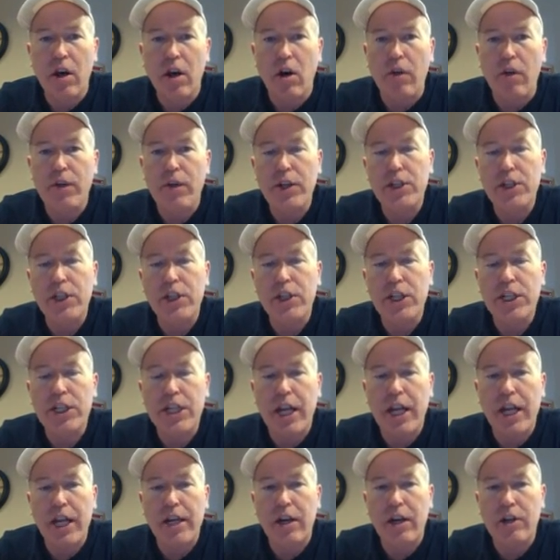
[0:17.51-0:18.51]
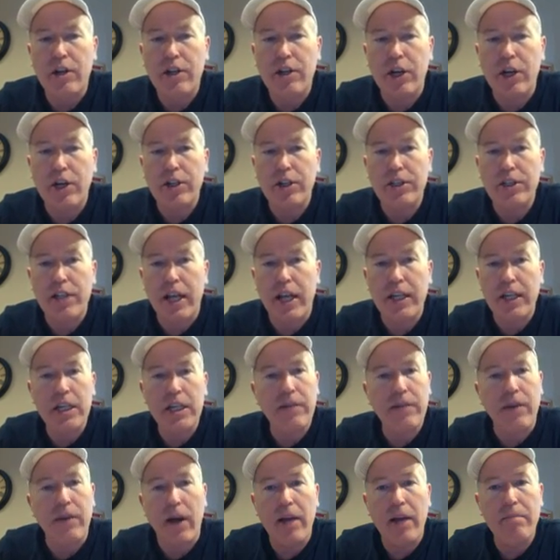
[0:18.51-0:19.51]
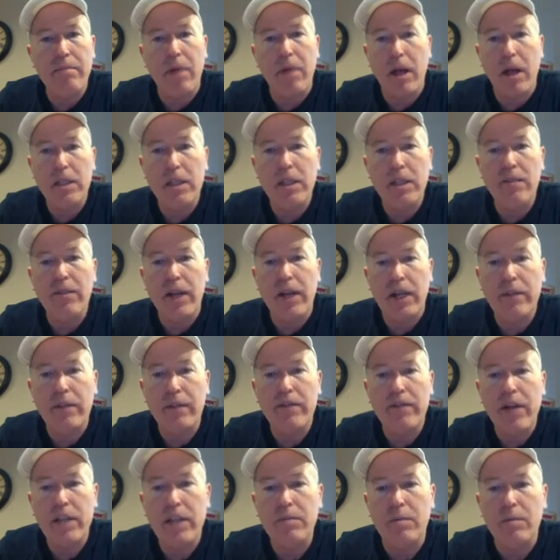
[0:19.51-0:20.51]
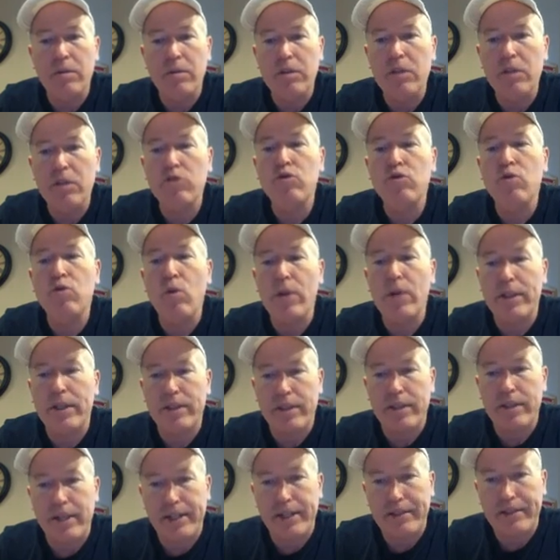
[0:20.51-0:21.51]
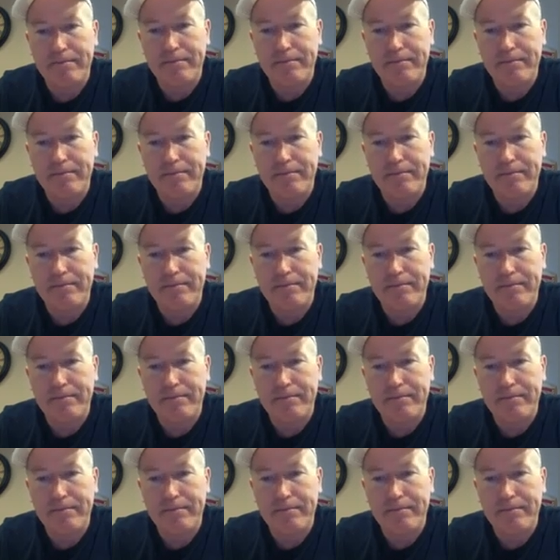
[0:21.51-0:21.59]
Officially tonight our target is I can divide positive and negative decimals. Let's do this thing.